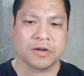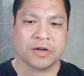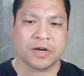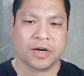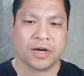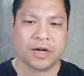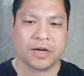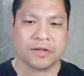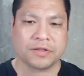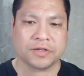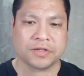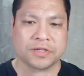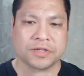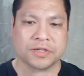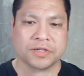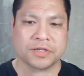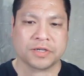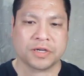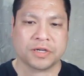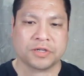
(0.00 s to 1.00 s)
This
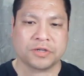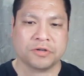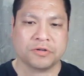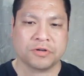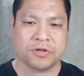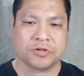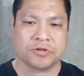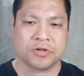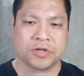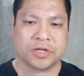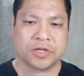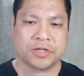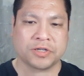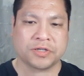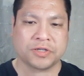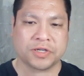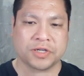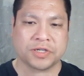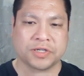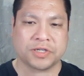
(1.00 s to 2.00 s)
is
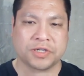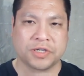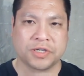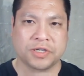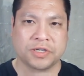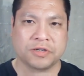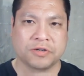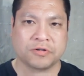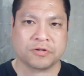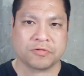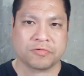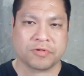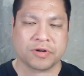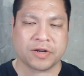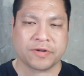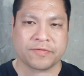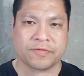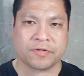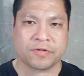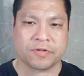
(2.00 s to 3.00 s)
216 or
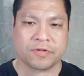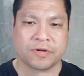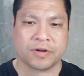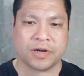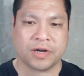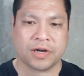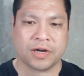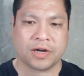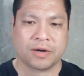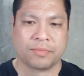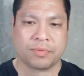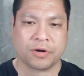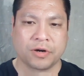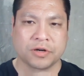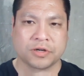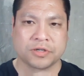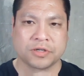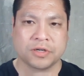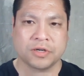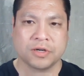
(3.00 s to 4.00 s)
whatever
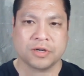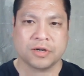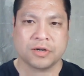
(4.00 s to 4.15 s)
parks,